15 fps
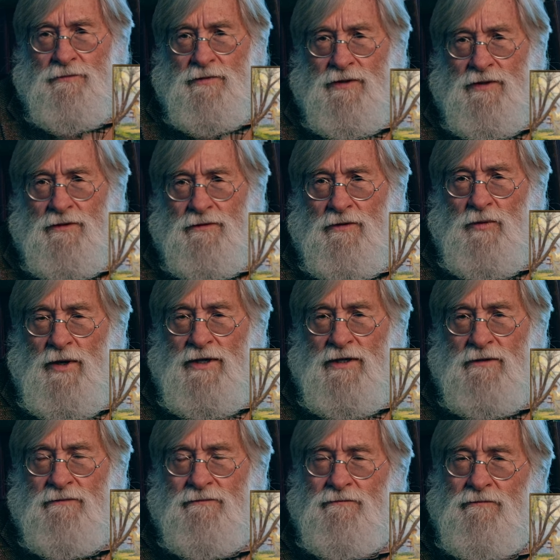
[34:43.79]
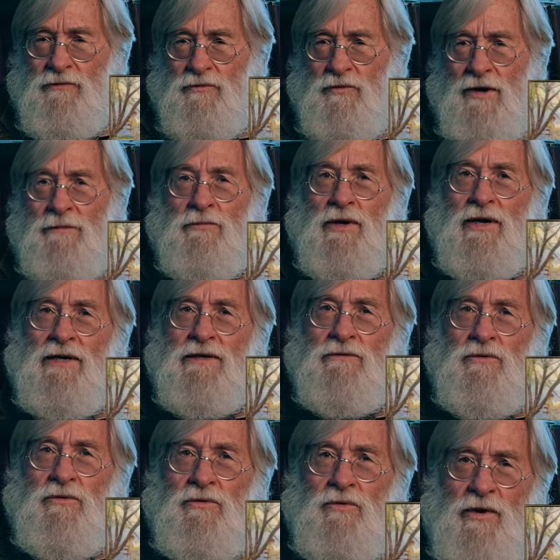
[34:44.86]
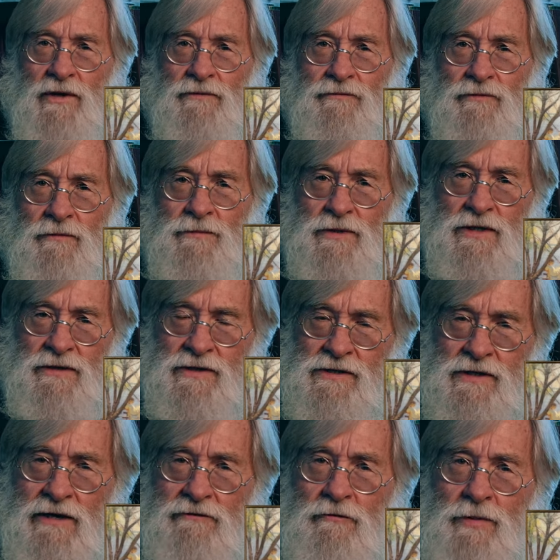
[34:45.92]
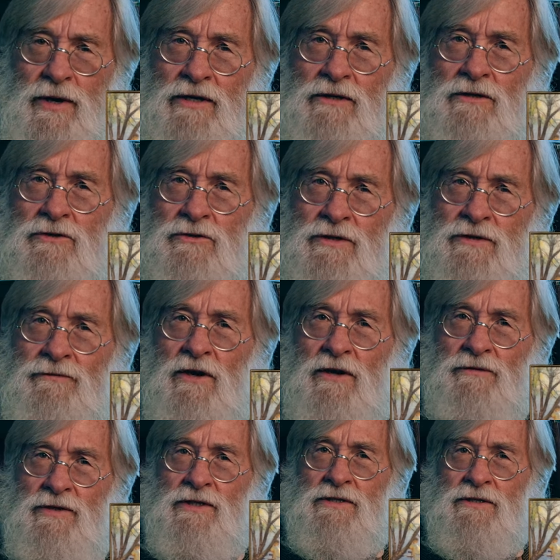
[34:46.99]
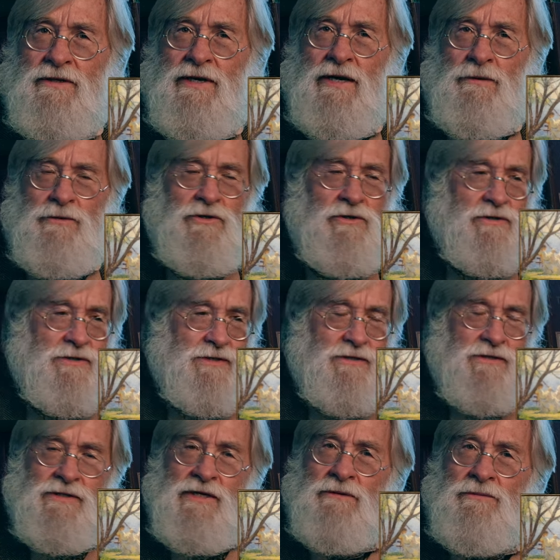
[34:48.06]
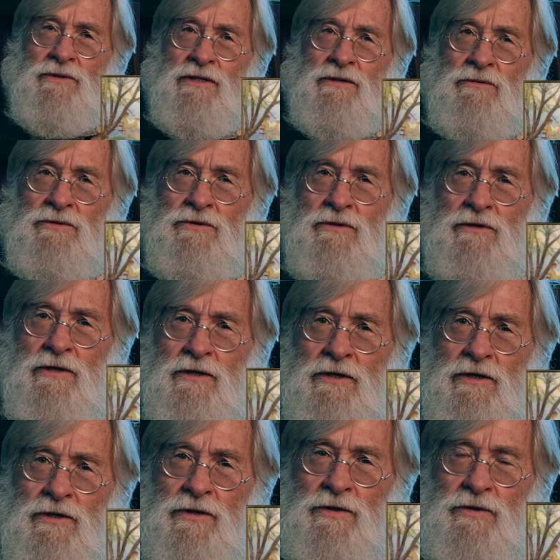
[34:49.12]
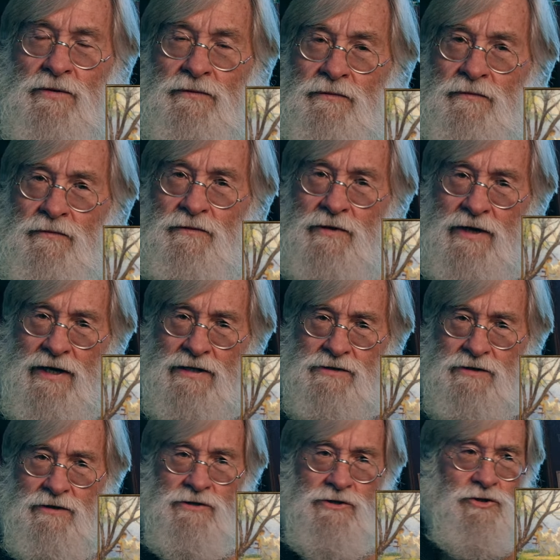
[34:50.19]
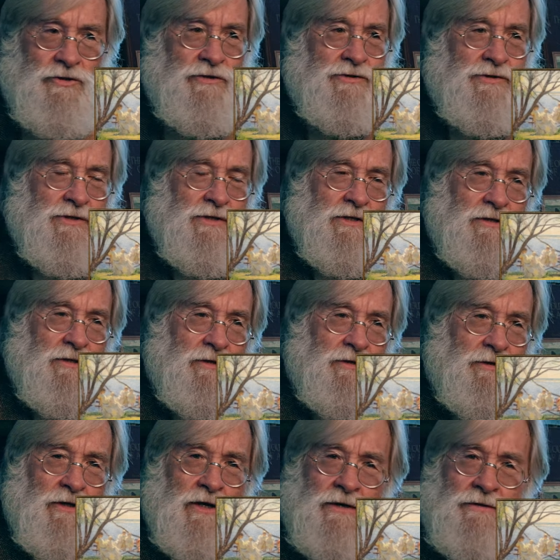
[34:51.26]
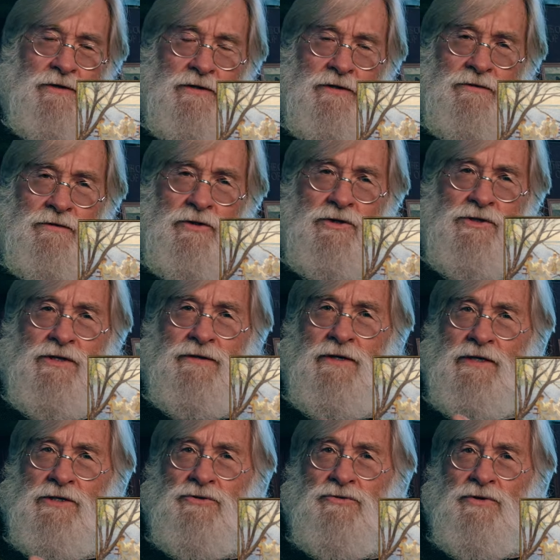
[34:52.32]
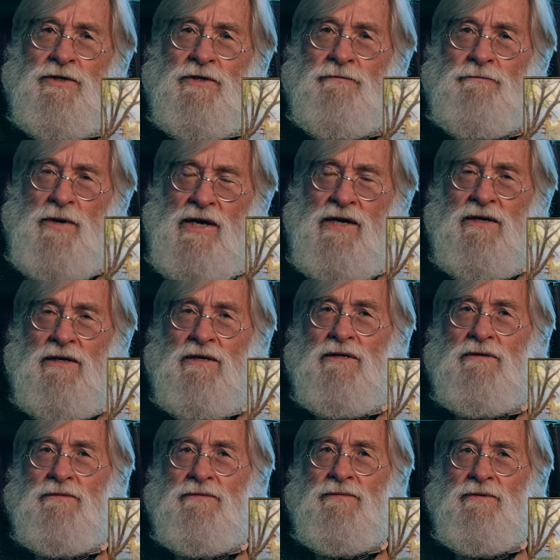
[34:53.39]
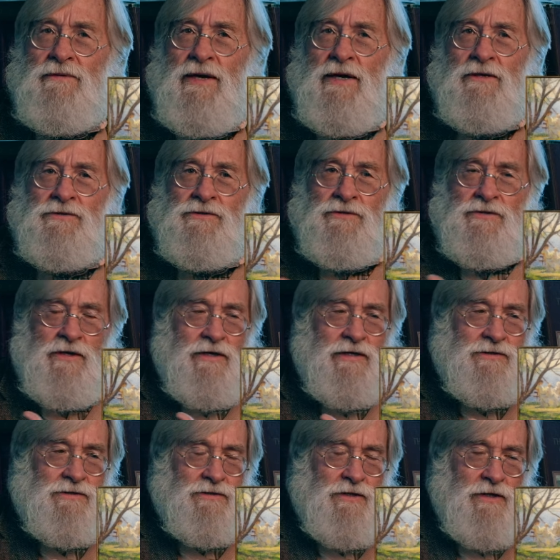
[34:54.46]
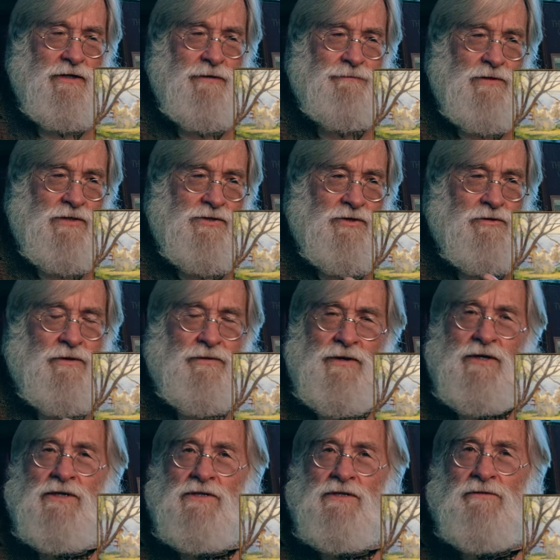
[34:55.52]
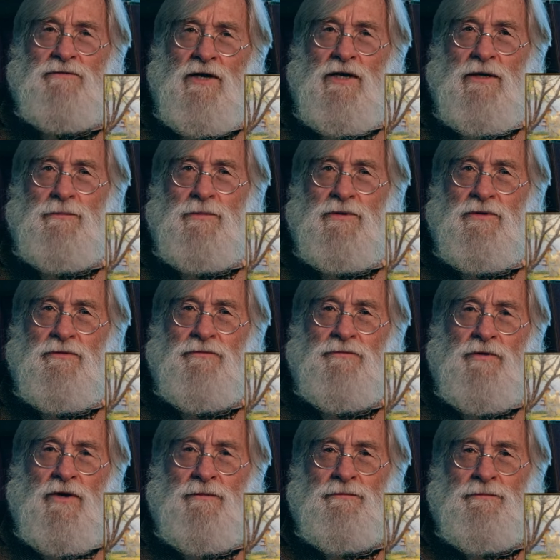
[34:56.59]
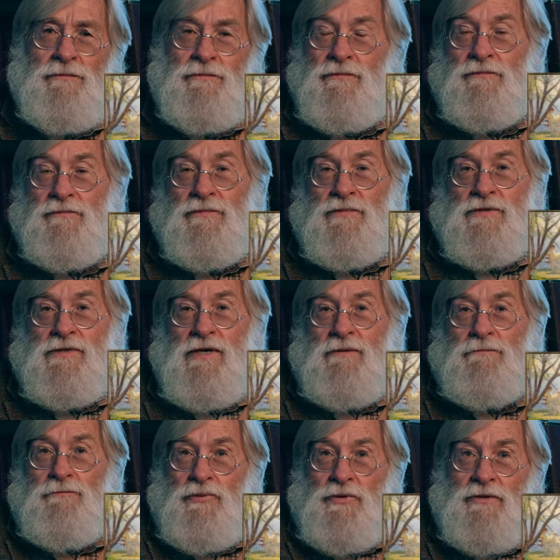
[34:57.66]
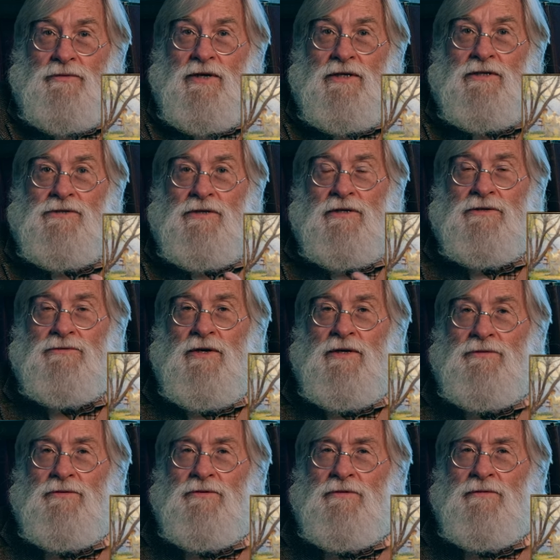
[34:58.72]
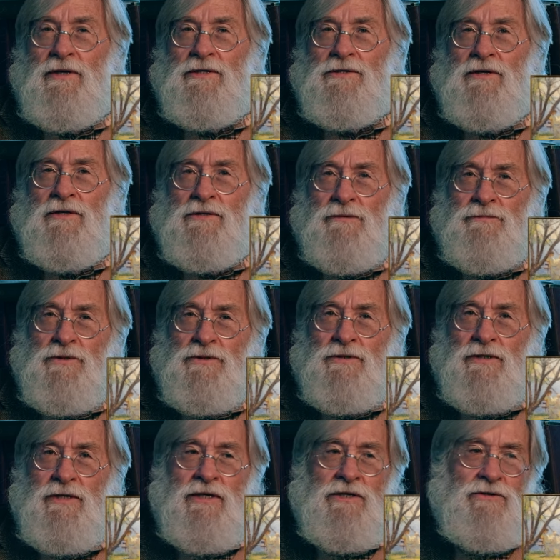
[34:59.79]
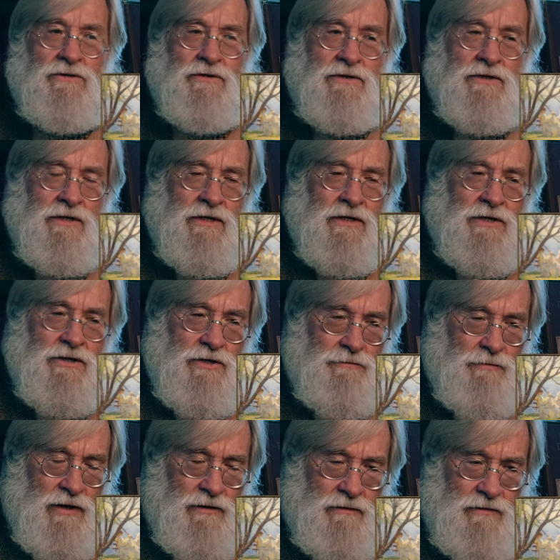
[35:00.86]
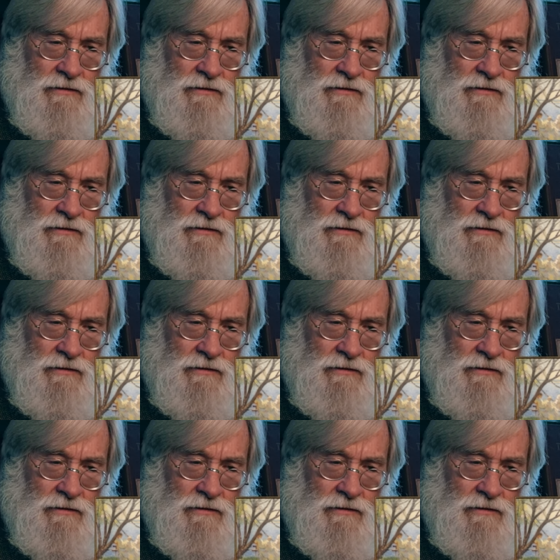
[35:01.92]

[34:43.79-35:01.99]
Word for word: the way Rembrandt went from being this kind of a painter evolving into that one. You can see the same thing with Velasquez. You can see the, the you can see the history of painting as as certain things developed from say pre-Renaissance right through the Renaissance up till today. You can but